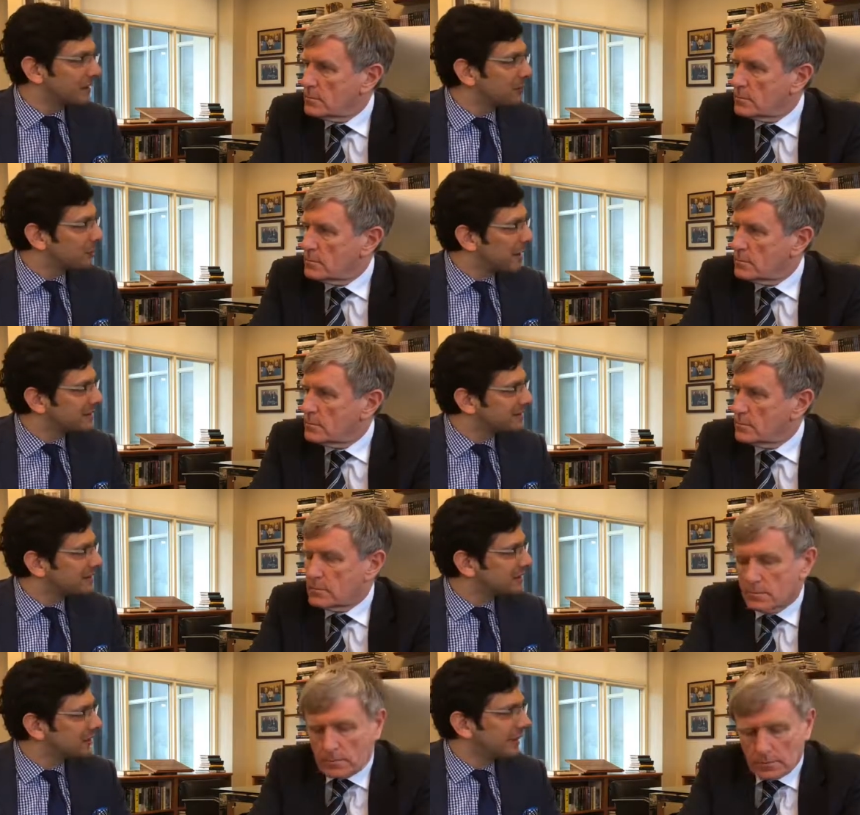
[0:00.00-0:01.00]
Speaker 1: diplomats
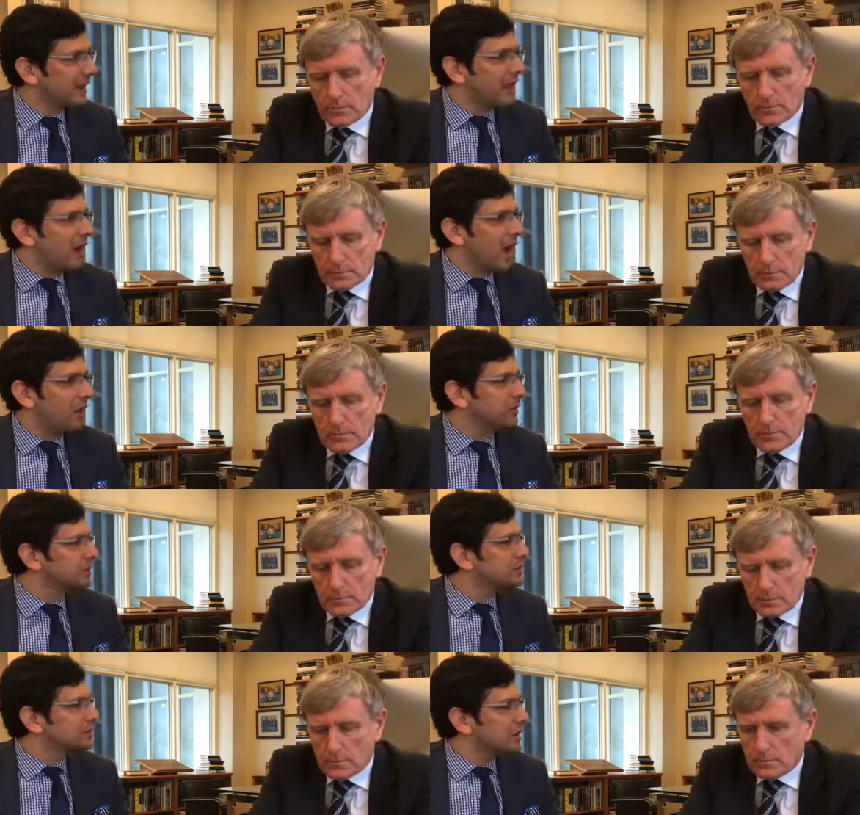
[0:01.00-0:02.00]
here. How do you
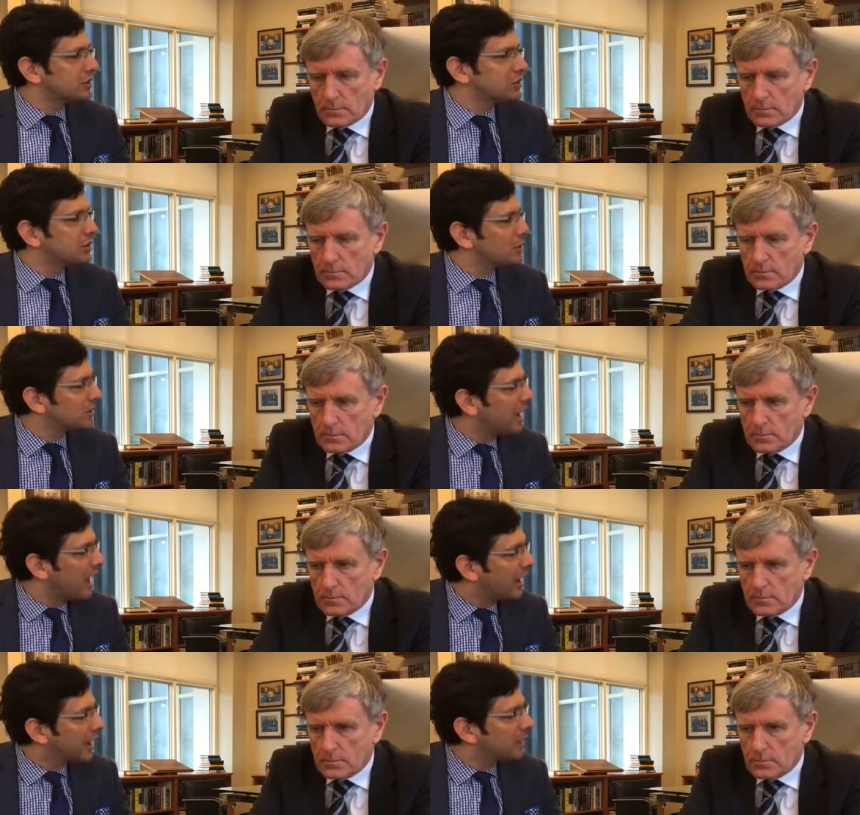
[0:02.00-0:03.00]
structure your
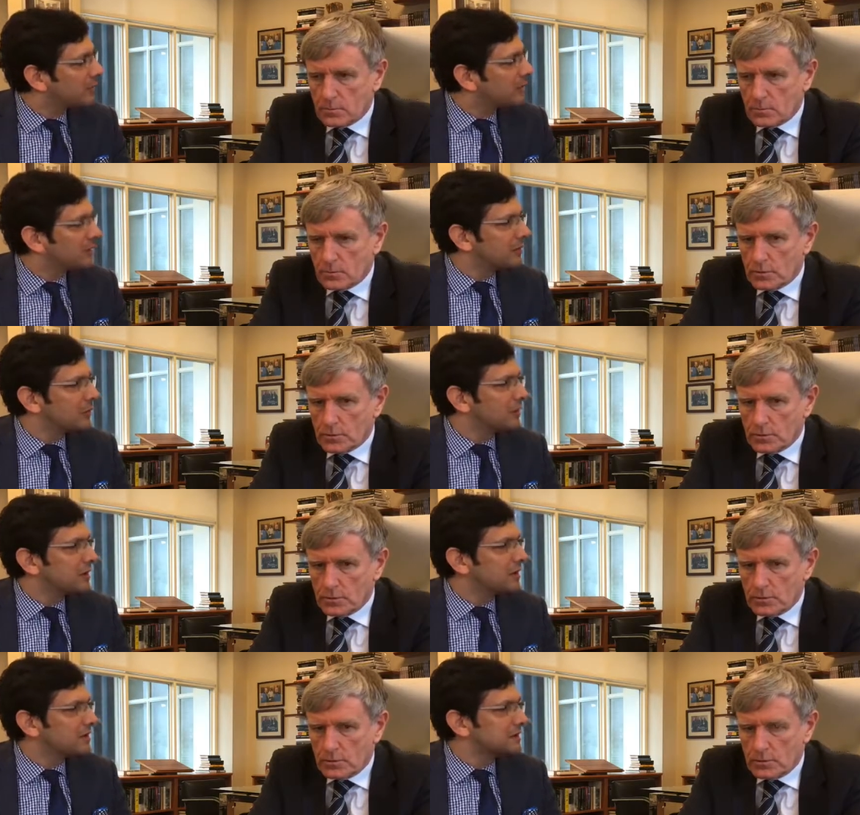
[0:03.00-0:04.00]
time, and what
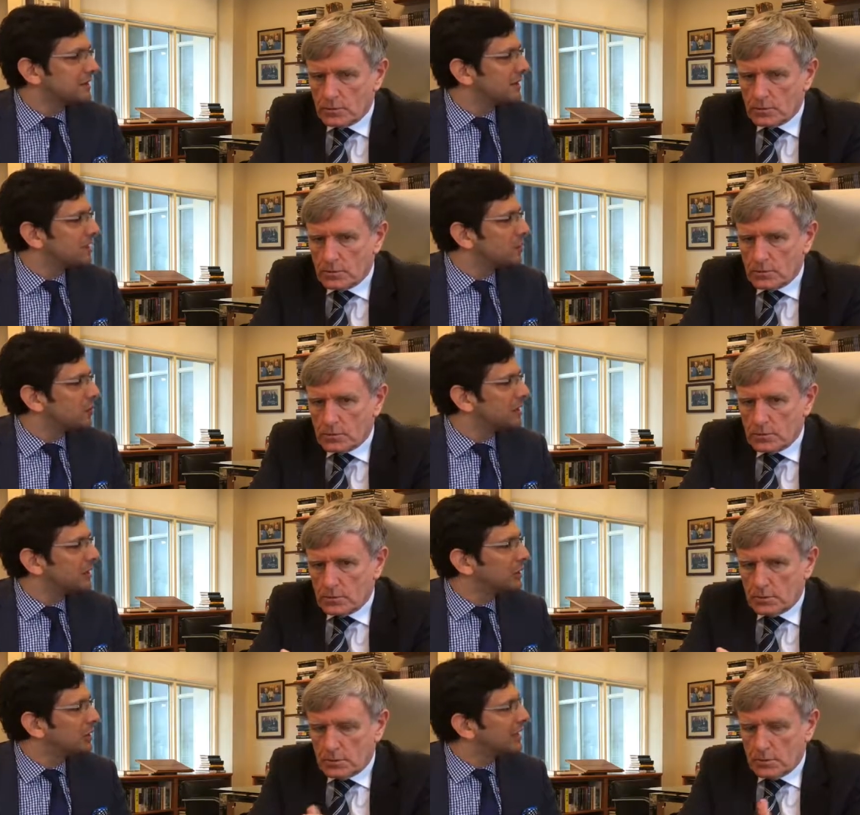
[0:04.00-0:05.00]
does a day or a week
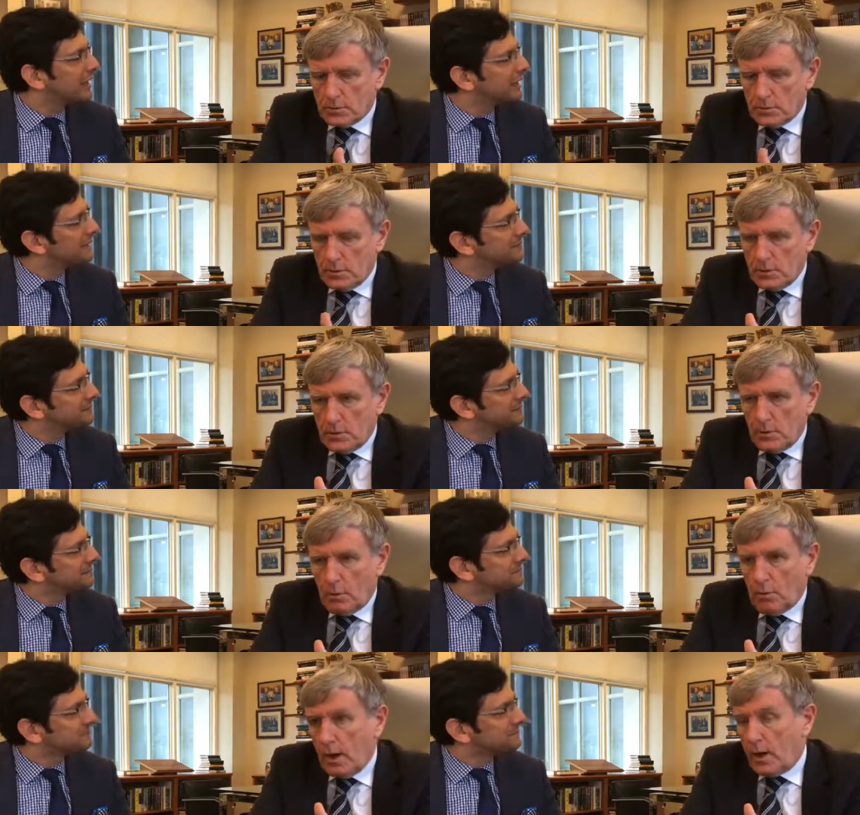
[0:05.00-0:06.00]
look like?
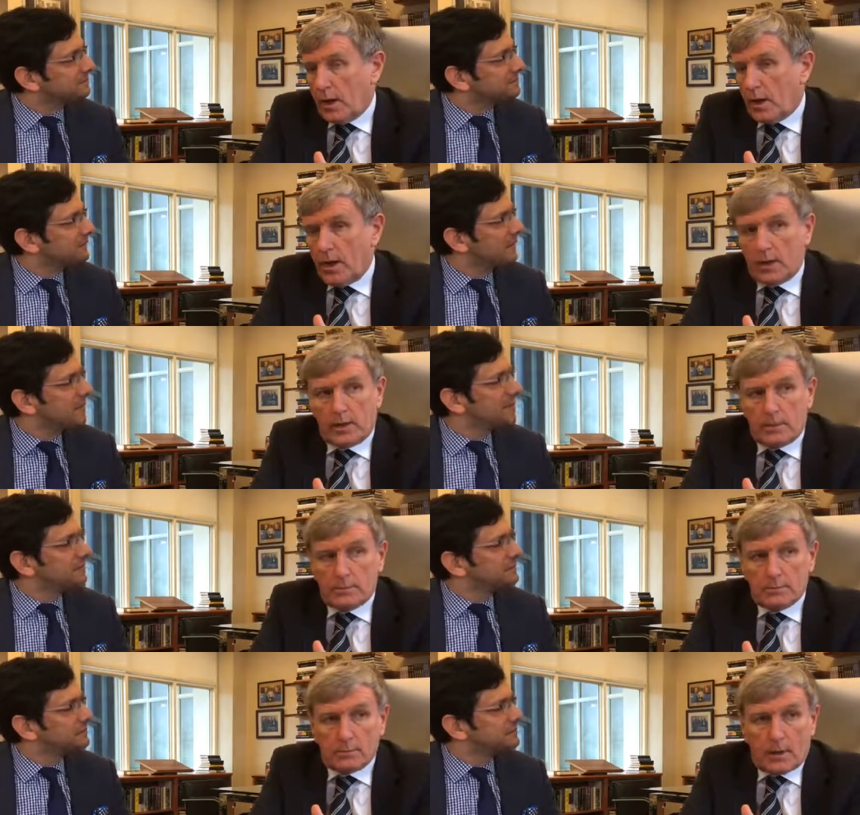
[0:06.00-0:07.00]
Speaker 2: Well, I
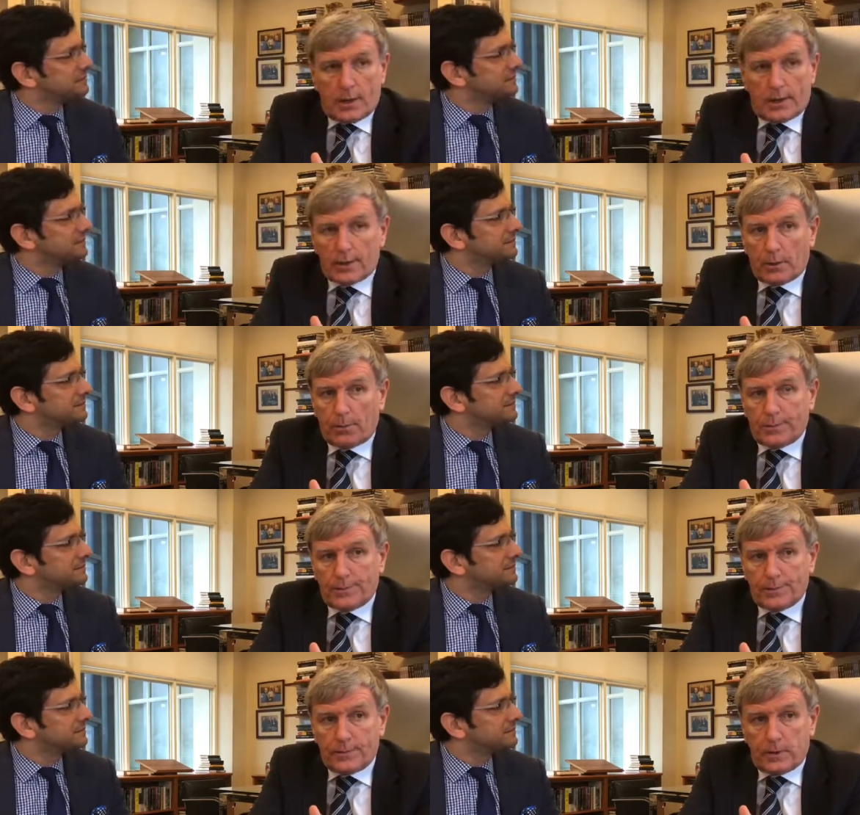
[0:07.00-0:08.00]
get up
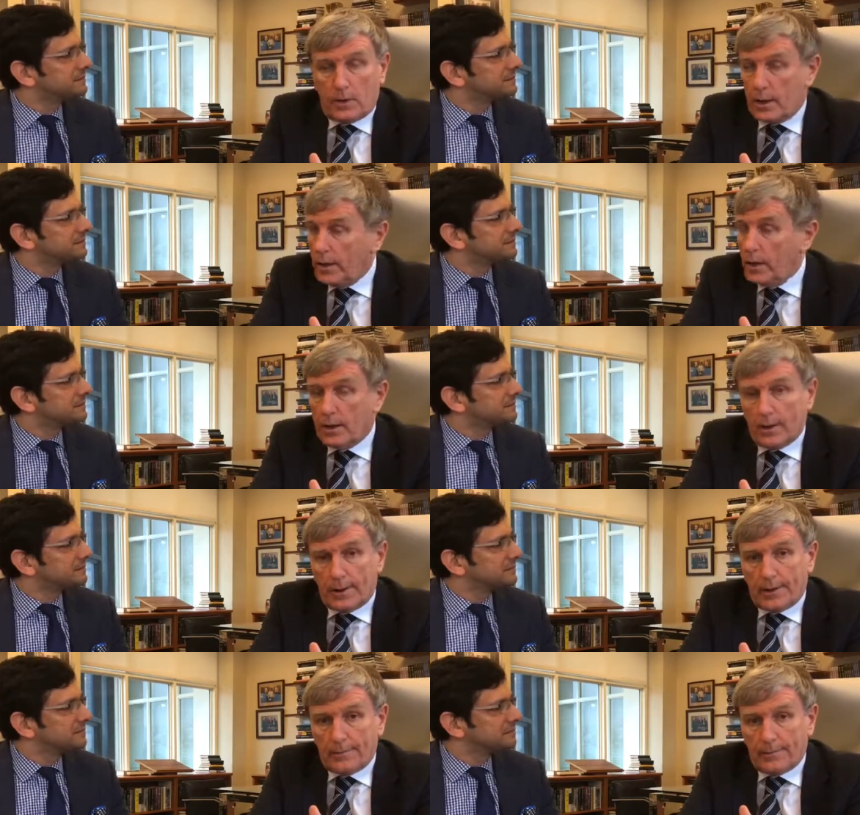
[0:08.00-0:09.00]
early.
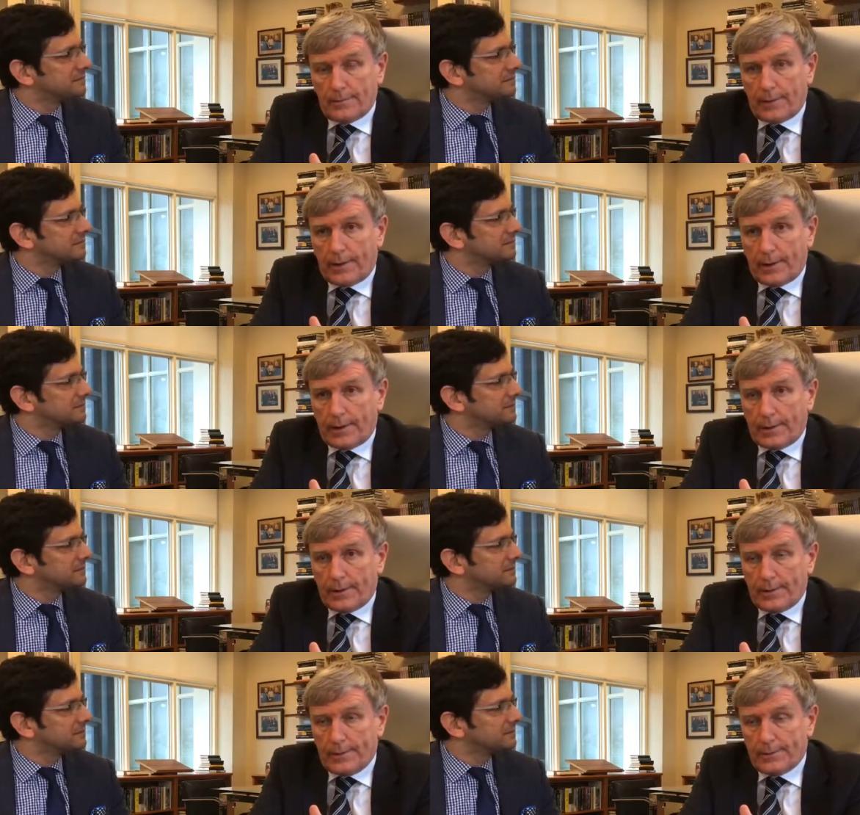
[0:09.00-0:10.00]

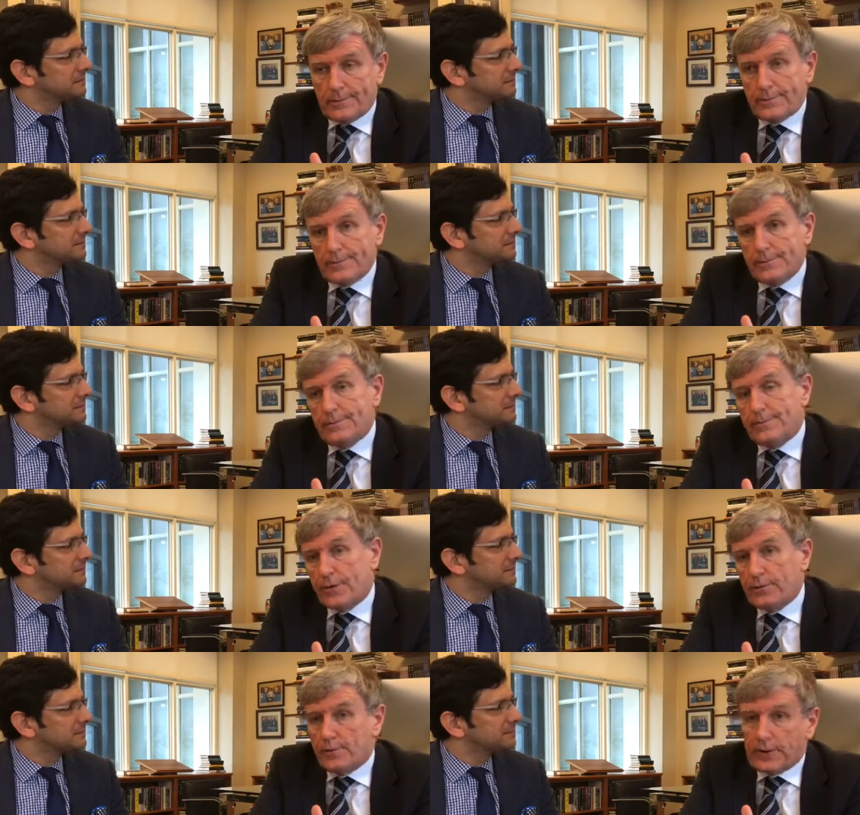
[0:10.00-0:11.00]
I try
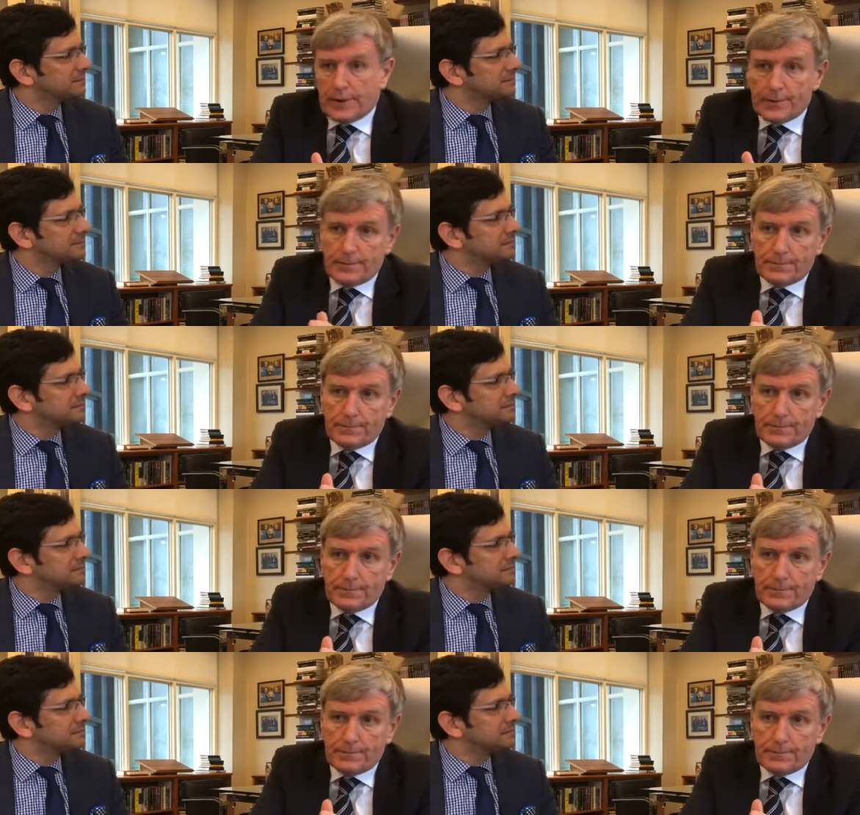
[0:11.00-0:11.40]
to read